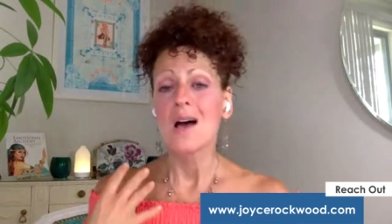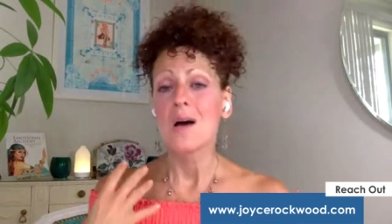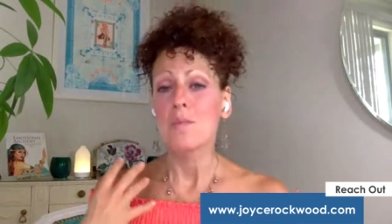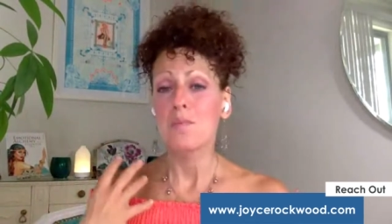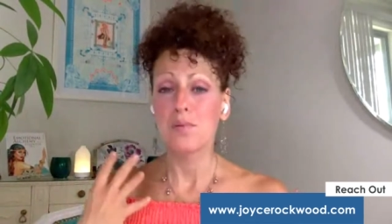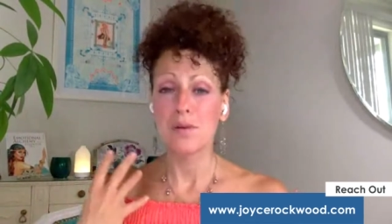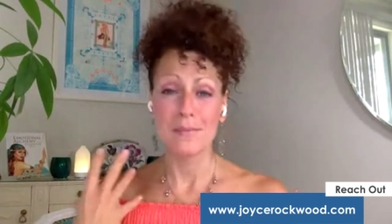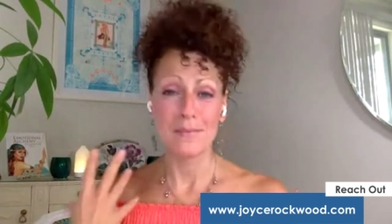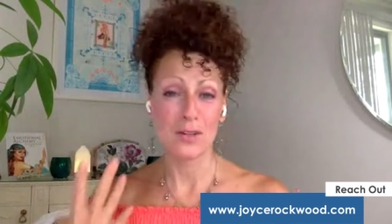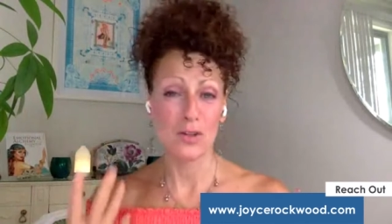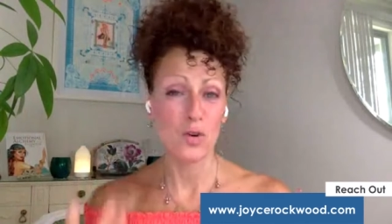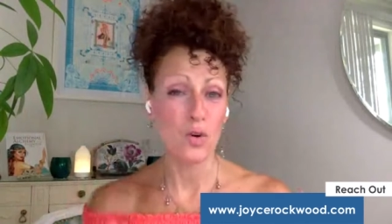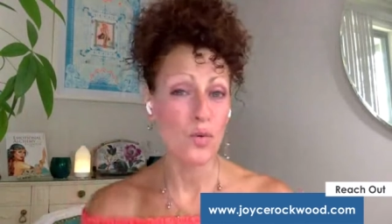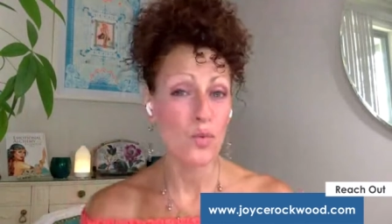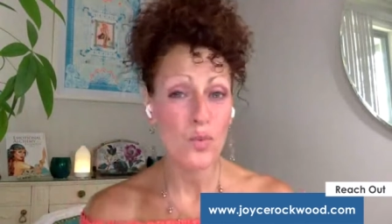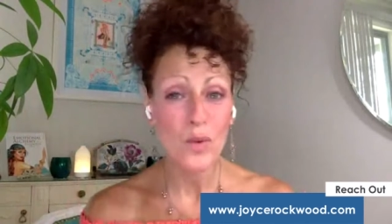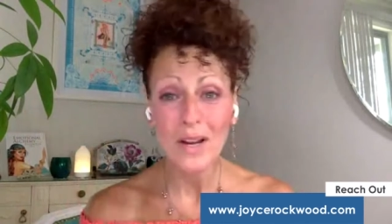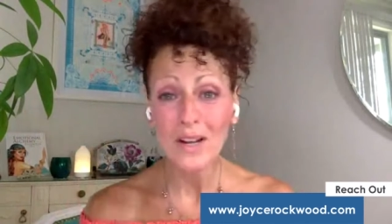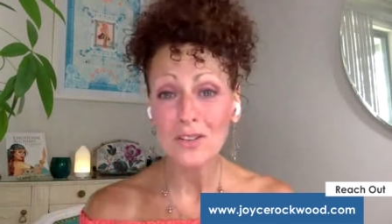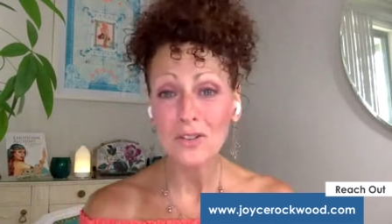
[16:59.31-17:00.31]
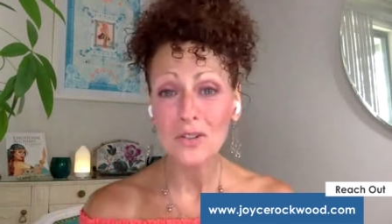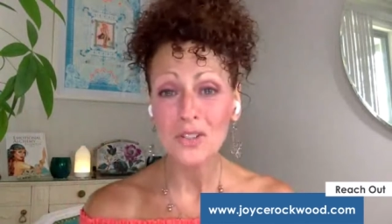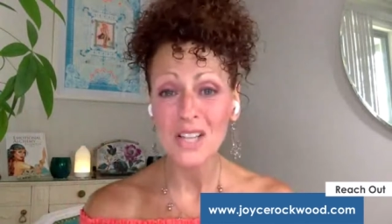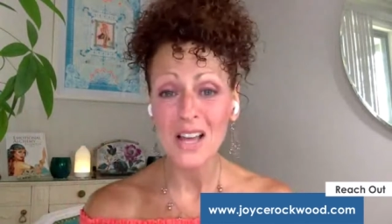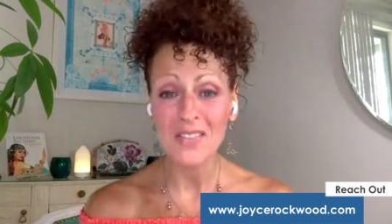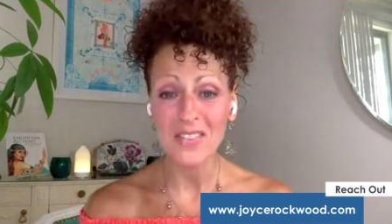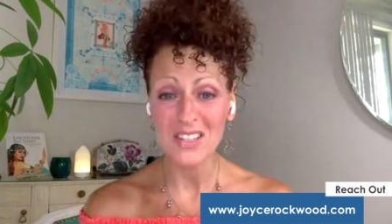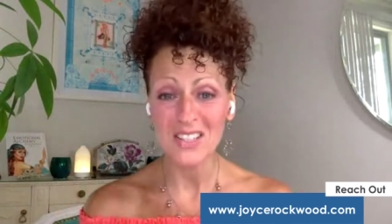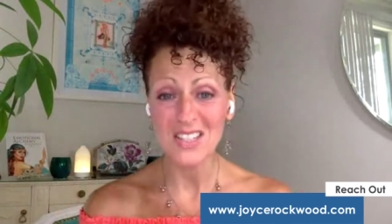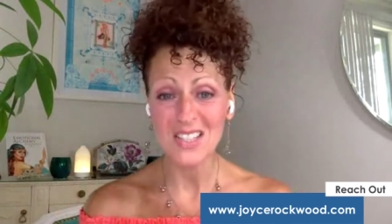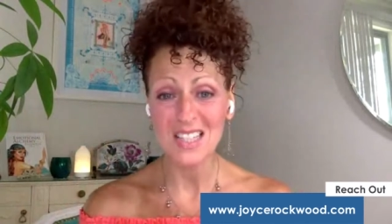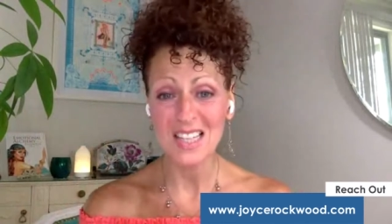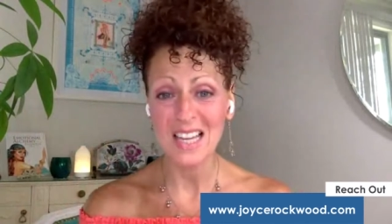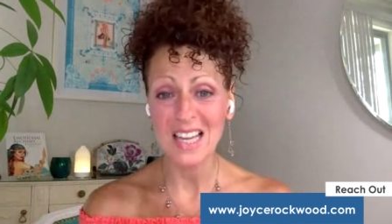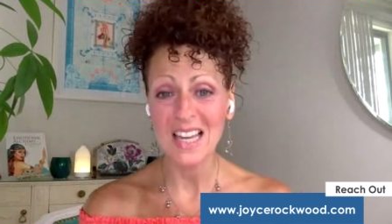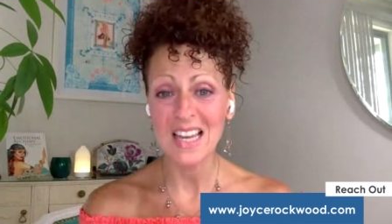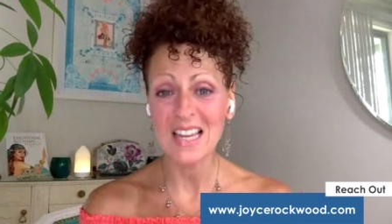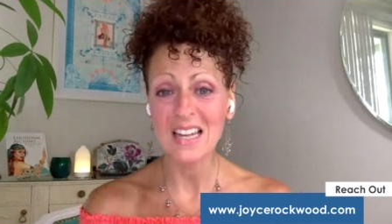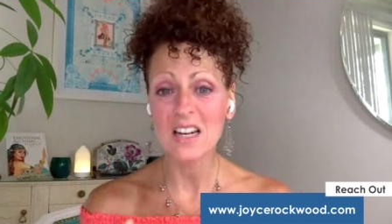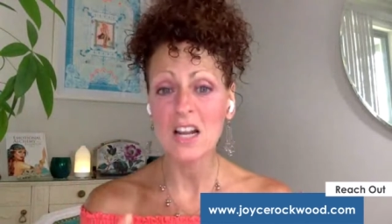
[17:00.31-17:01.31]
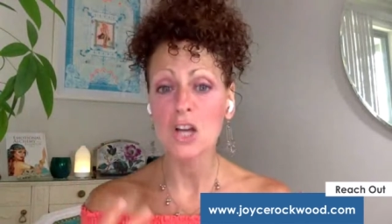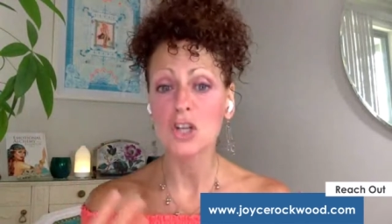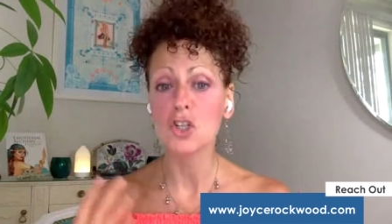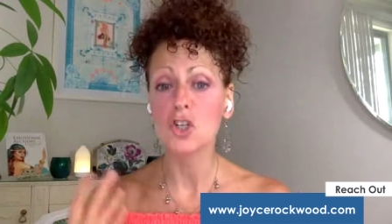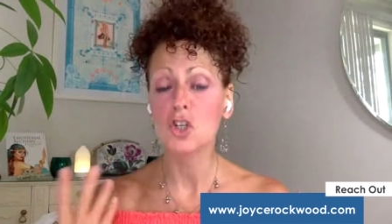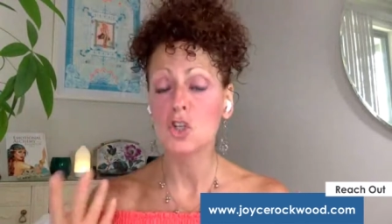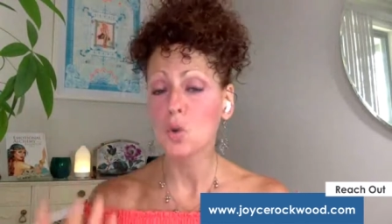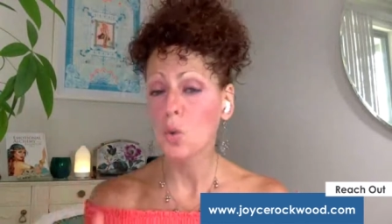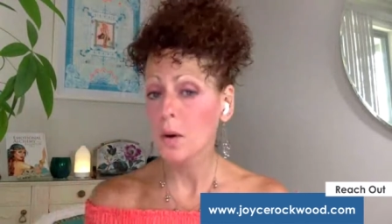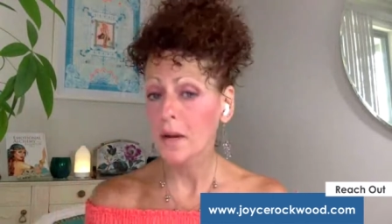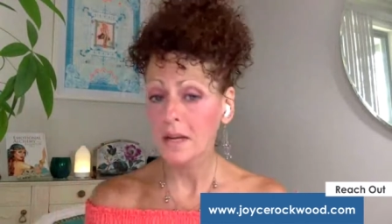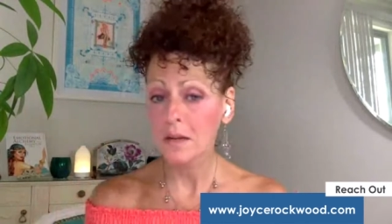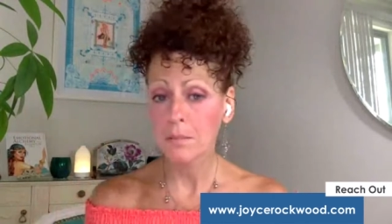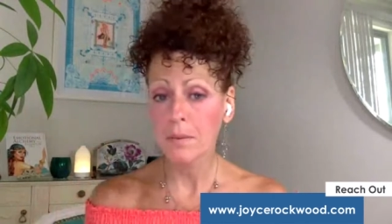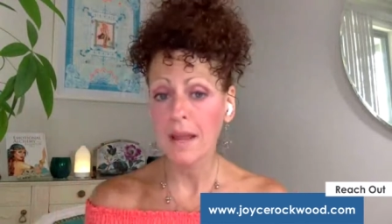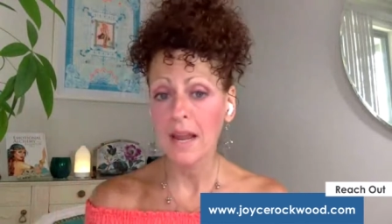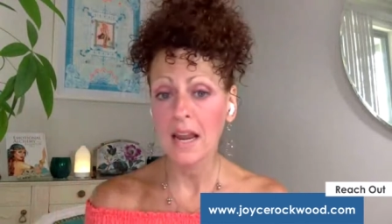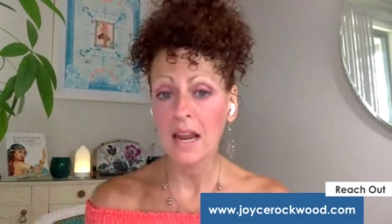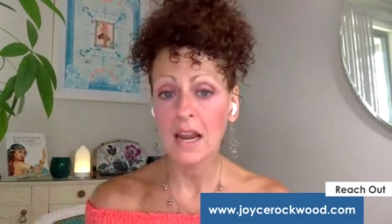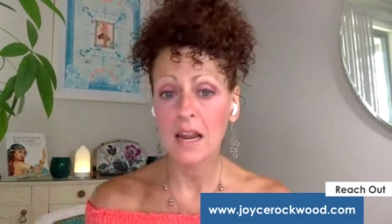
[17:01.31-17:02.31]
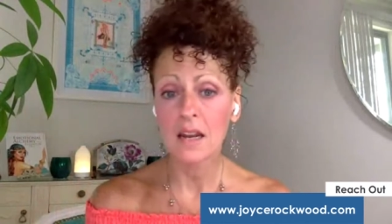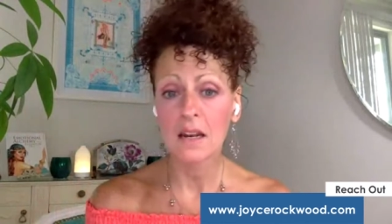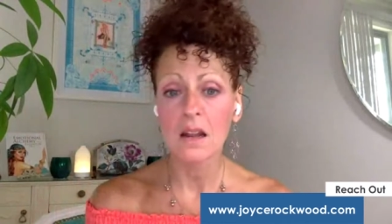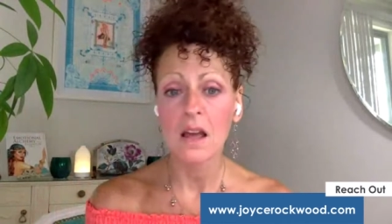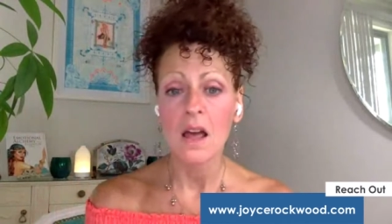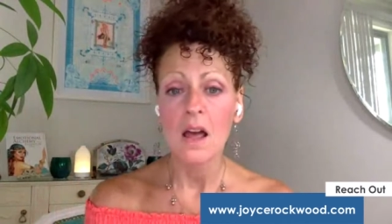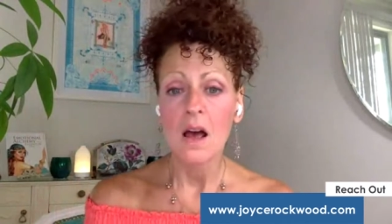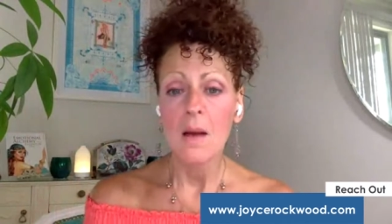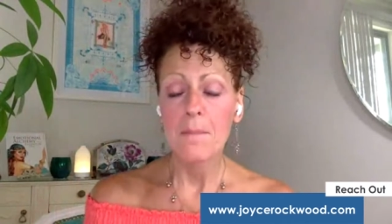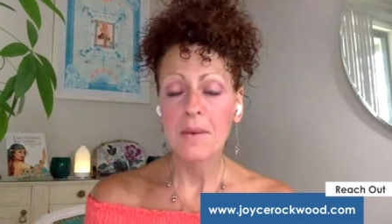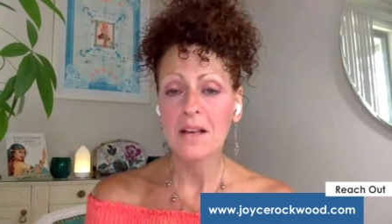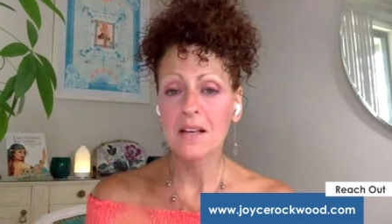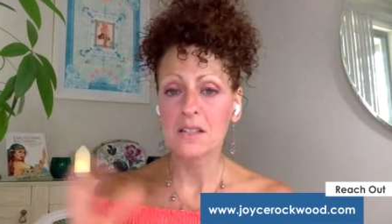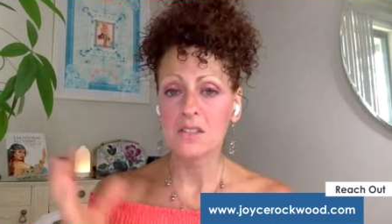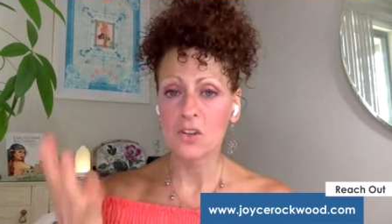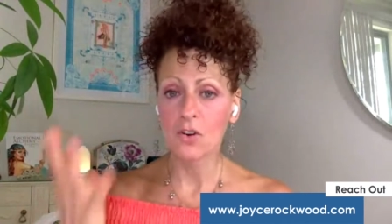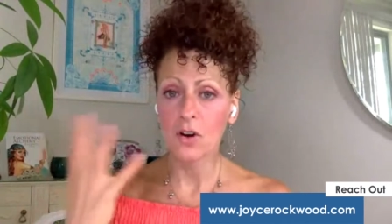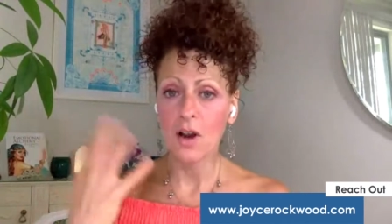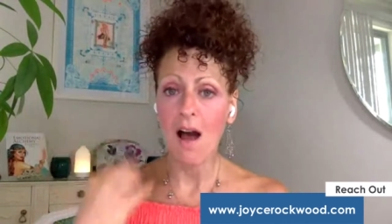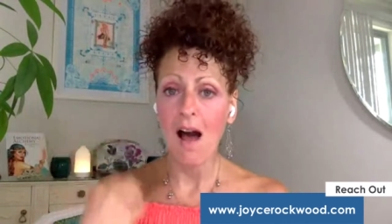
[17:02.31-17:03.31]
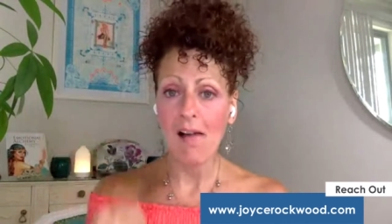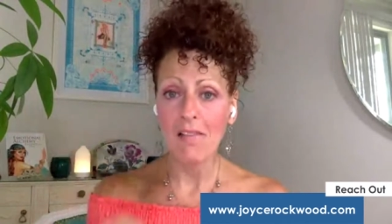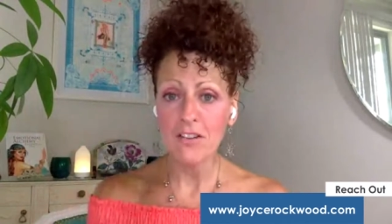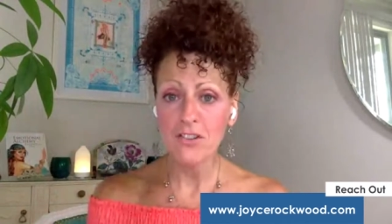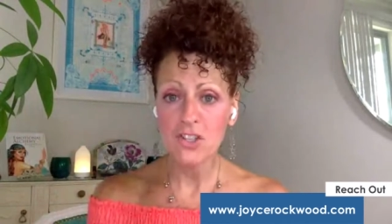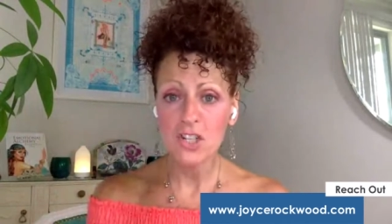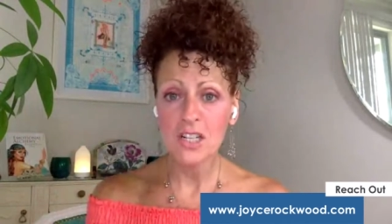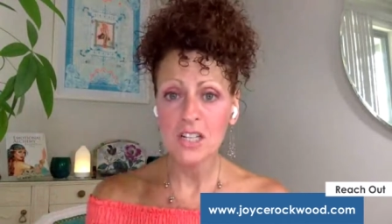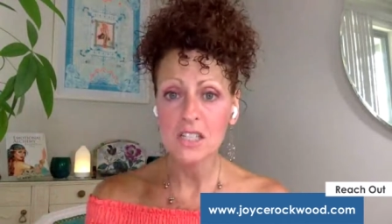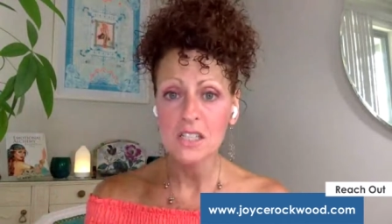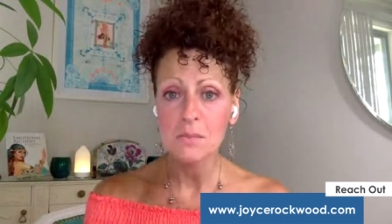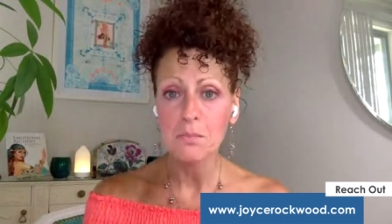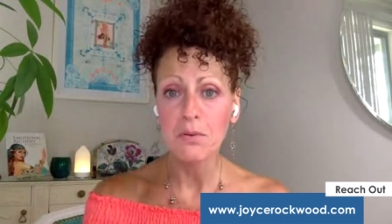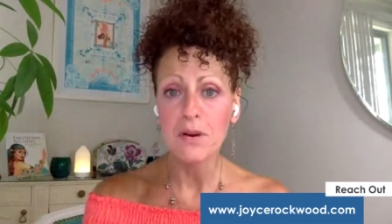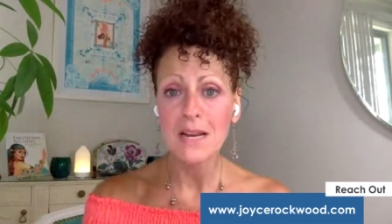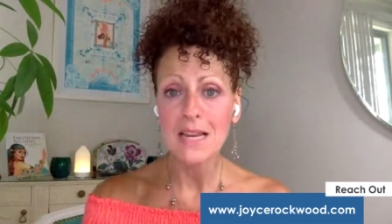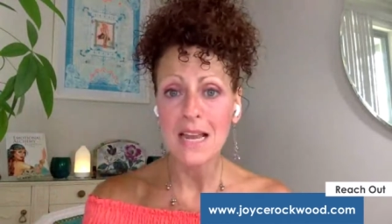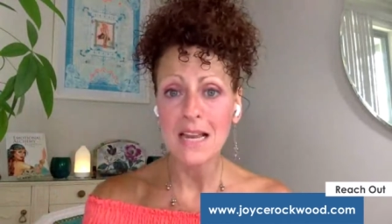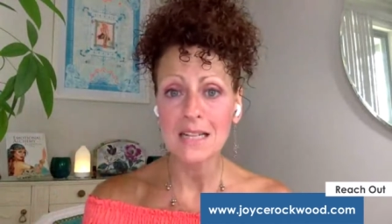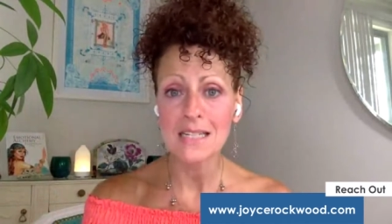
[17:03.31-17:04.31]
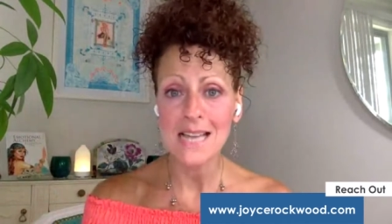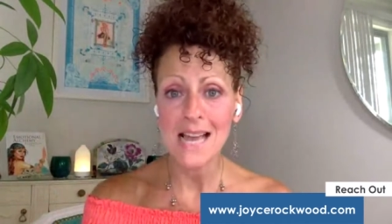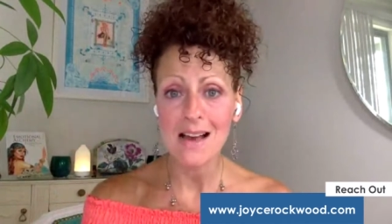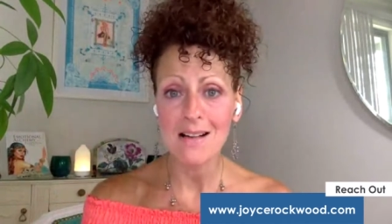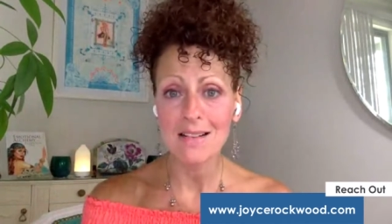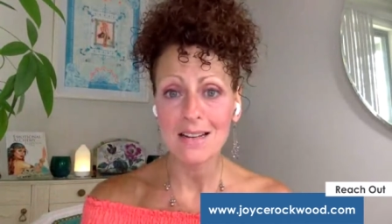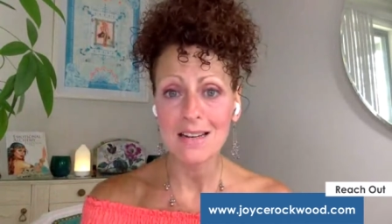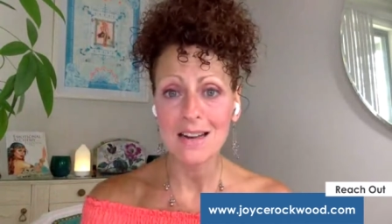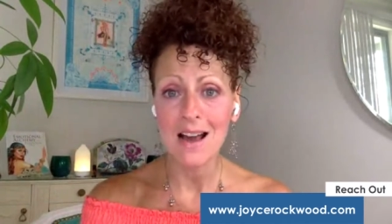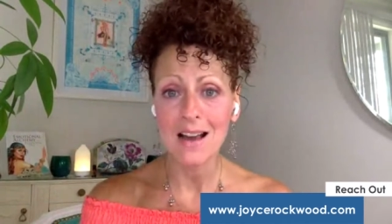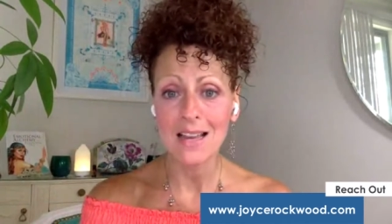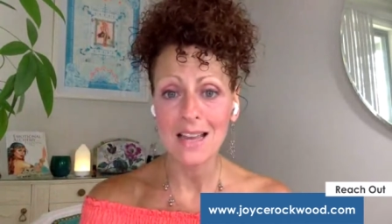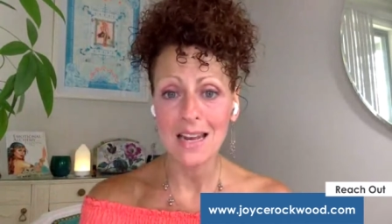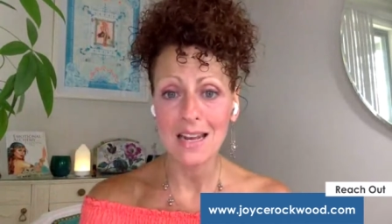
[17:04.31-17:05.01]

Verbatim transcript: premature wrinkles on the skin, joint pain because your collagen is breaking down and not